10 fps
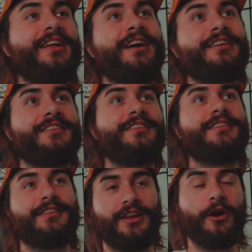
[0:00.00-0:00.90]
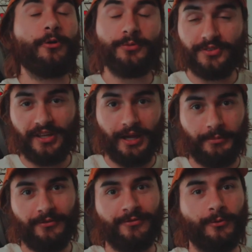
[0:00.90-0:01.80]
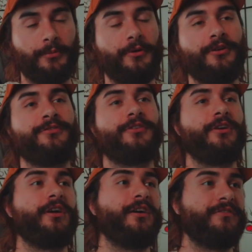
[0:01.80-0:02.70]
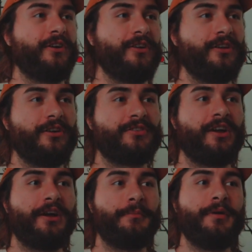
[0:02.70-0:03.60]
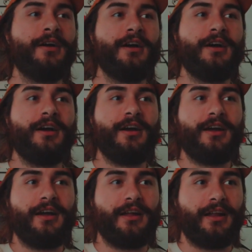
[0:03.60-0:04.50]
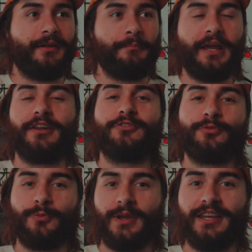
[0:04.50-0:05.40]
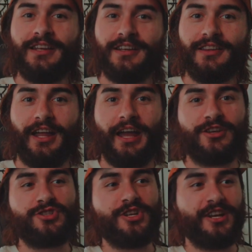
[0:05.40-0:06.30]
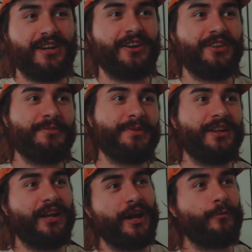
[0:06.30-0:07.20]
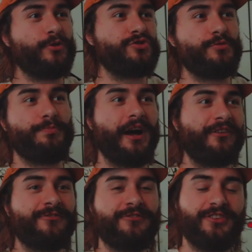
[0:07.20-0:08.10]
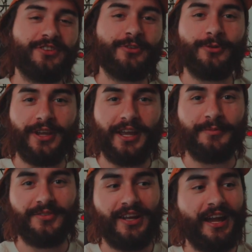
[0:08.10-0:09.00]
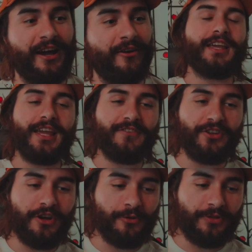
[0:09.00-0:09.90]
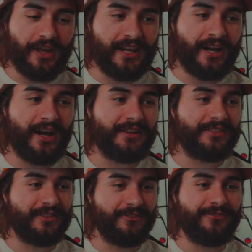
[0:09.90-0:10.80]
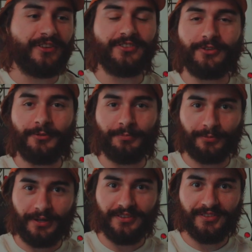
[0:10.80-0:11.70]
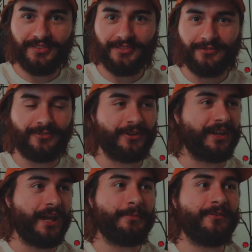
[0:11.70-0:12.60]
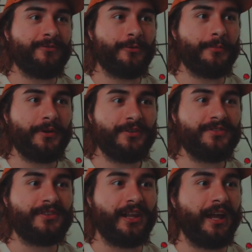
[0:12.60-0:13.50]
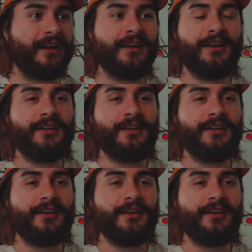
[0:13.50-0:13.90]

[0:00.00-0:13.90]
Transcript: that owns Game Informer for a very long time, made a tweet like shitting on them, being like, I wish you bought physical games now, even though they cut the physical prints for Game Informers. Like